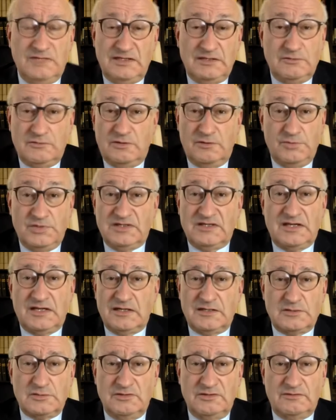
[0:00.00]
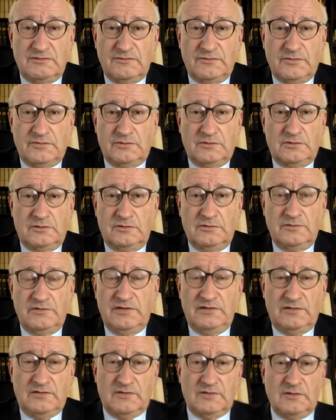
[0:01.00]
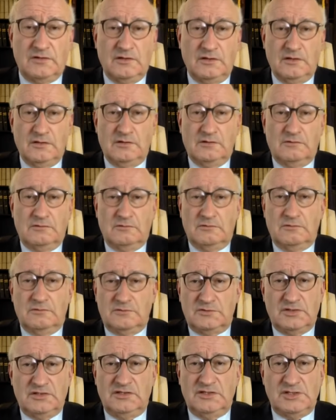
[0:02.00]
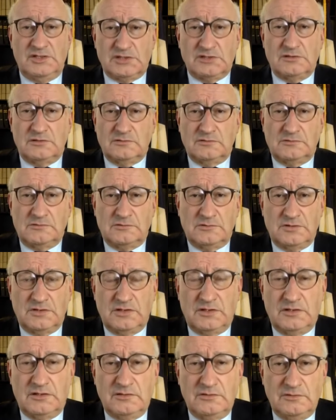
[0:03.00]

many European countries for these traditional,